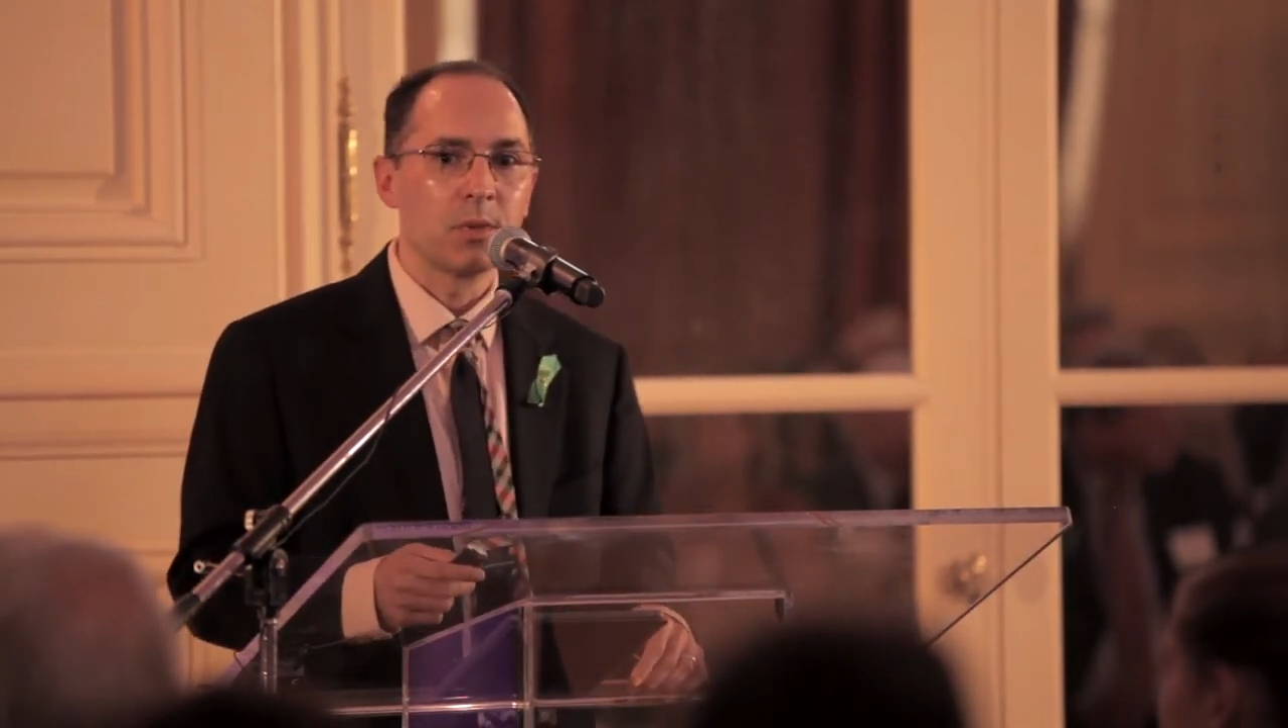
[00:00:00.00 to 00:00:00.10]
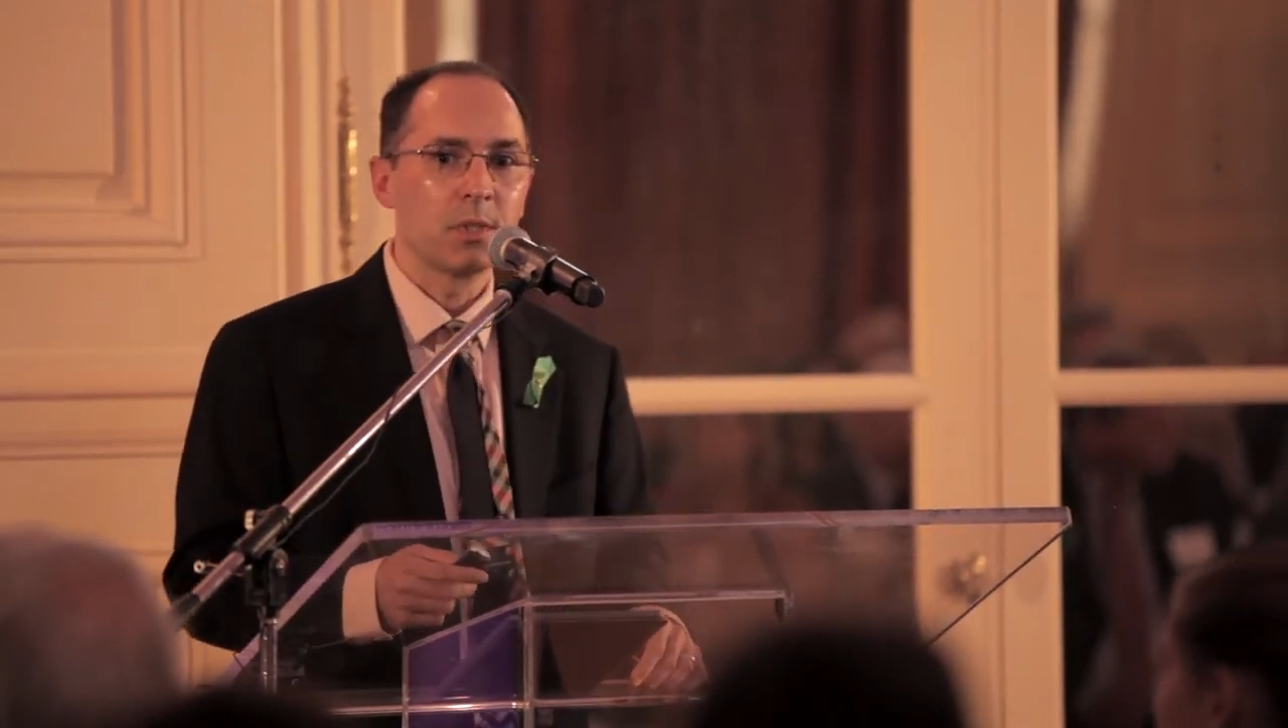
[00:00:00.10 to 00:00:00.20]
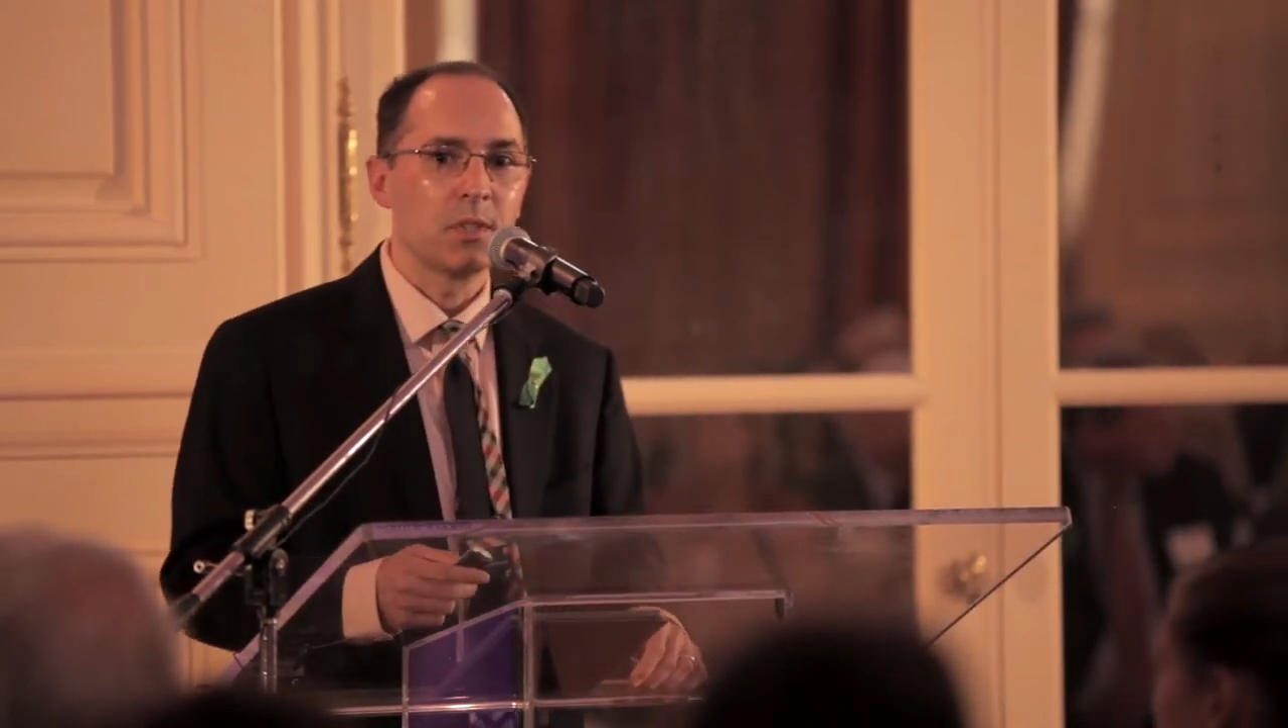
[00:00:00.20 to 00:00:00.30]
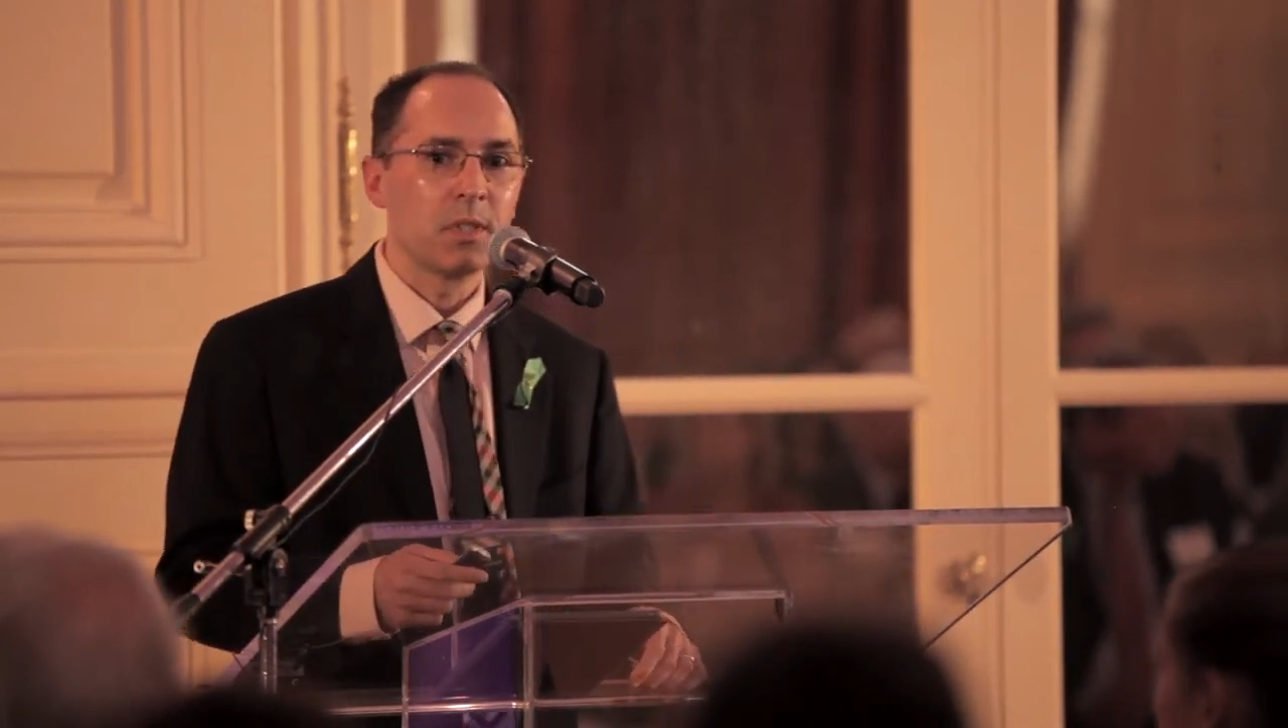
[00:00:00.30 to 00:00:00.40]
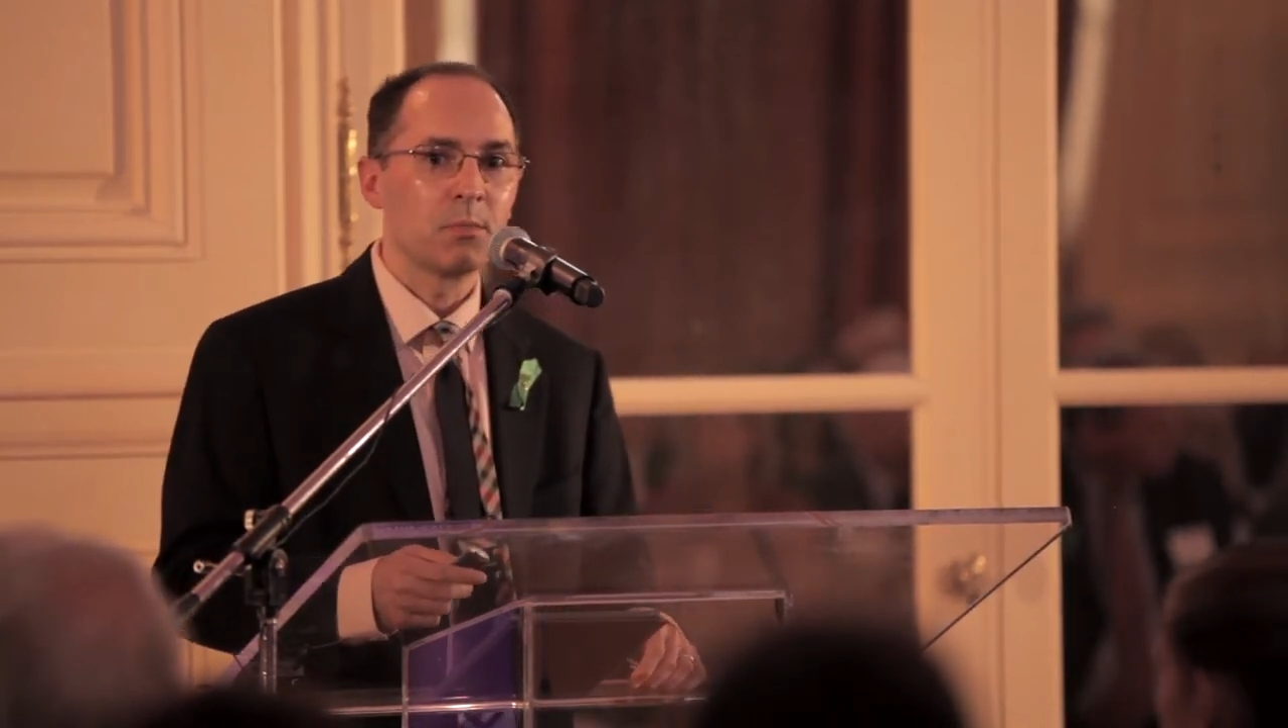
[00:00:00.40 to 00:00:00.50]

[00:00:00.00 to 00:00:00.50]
this